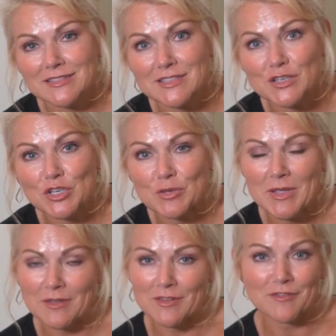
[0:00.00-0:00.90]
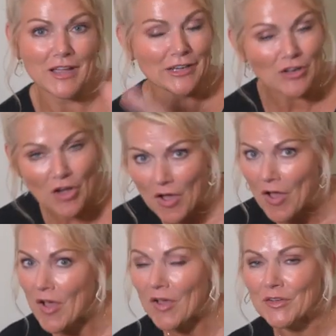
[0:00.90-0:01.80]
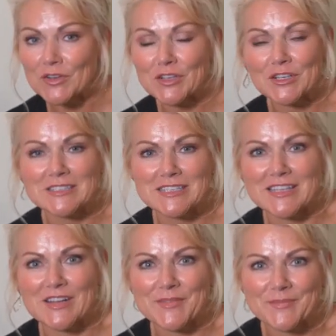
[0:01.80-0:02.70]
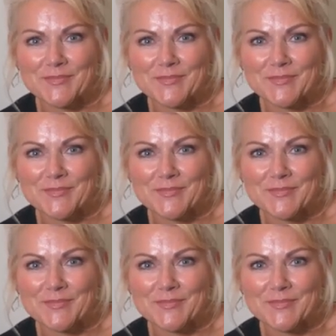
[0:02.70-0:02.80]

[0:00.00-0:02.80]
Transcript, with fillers: So you're going to be able to find all your goods in there.